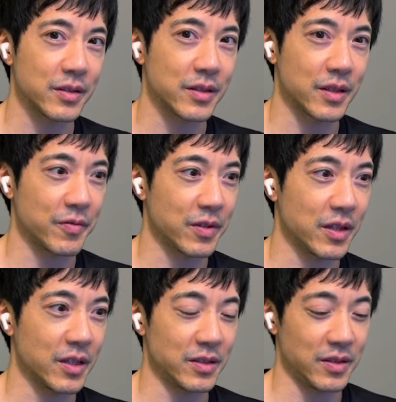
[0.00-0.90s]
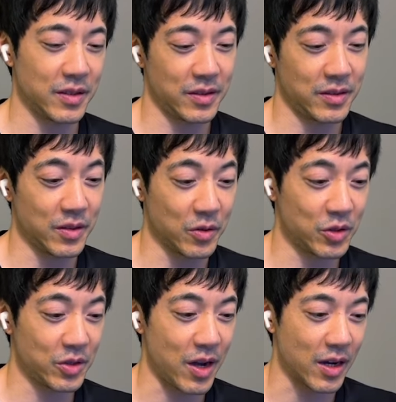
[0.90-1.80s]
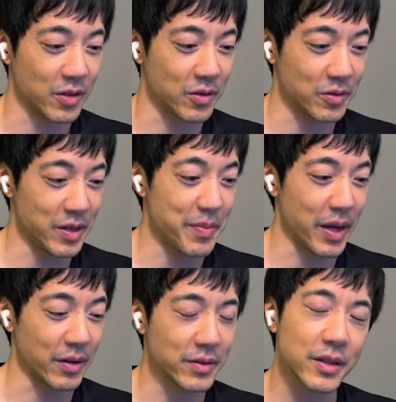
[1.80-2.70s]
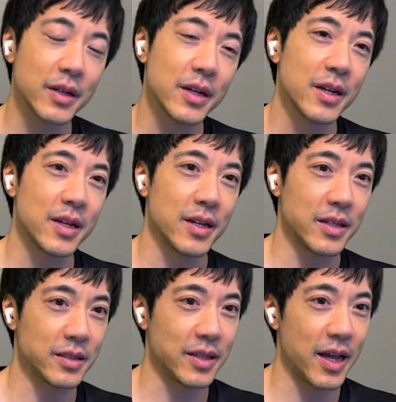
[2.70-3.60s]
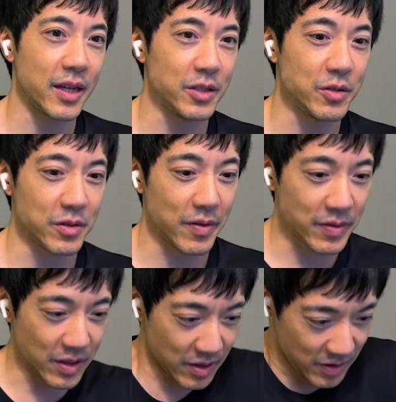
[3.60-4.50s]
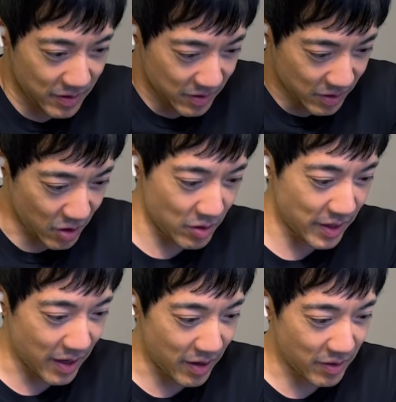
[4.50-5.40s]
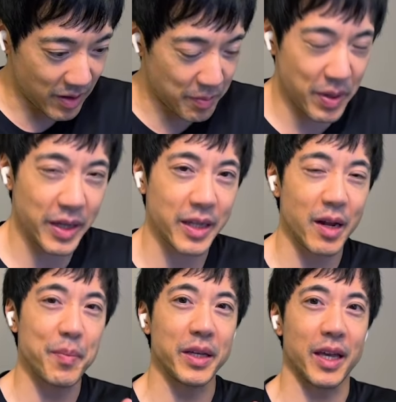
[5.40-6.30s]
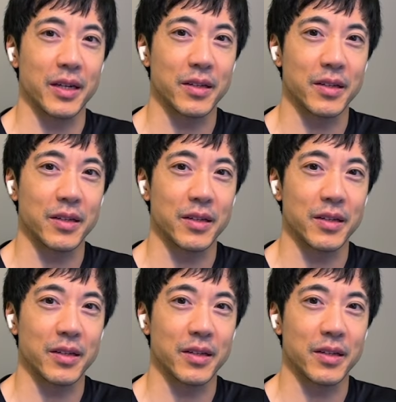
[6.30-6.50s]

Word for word: because like, there's no shock or rebound, is that you, you have to go down and pick it up again,